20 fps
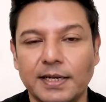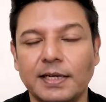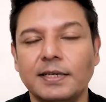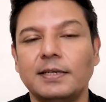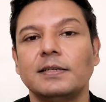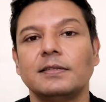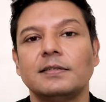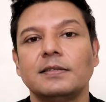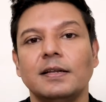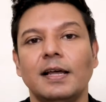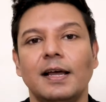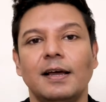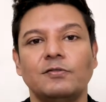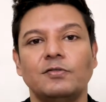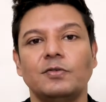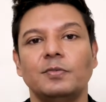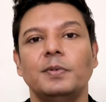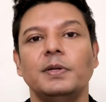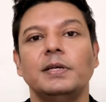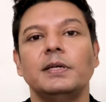It doesn't have
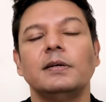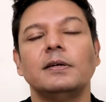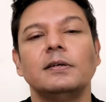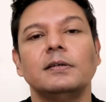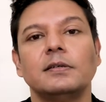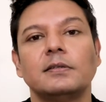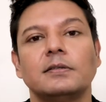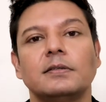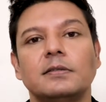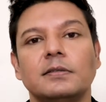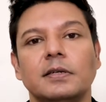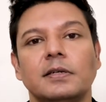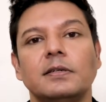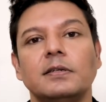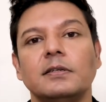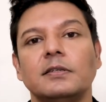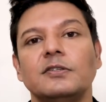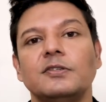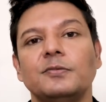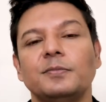to be a
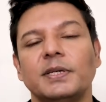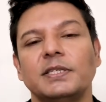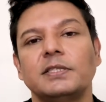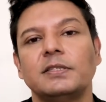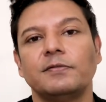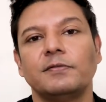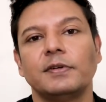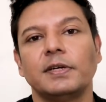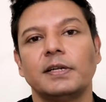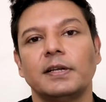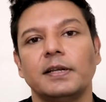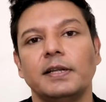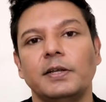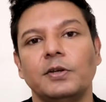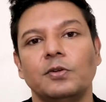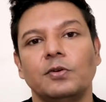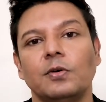certain specifically,